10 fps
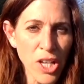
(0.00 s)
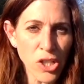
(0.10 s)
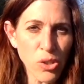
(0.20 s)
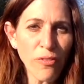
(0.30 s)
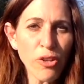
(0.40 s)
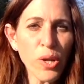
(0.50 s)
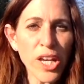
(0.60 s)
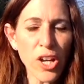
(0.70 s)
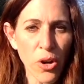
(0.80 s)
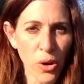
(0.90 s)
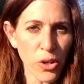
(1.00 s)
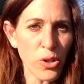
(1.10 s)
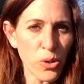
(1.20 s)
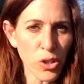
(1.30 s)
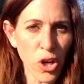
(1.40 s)
So if you hear or
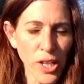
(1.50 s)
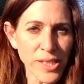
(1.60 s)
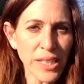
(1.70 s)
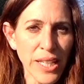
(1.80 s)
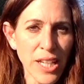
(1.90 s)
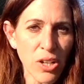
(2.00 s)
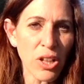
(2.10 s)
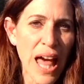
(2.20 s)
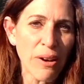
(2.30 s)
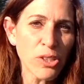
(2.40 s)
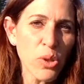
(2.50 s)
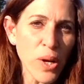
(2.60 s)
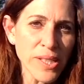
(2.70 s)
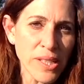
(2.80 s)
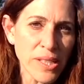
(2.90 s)
you constantly hear loud
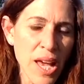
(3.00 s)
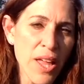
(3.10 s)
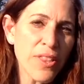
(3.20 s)
noises,